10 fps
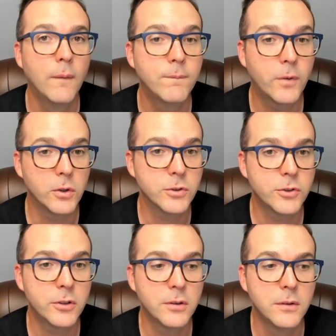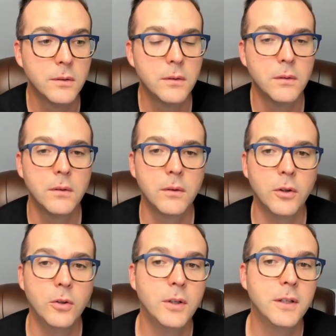First,
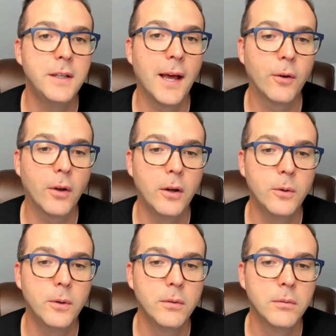you need to download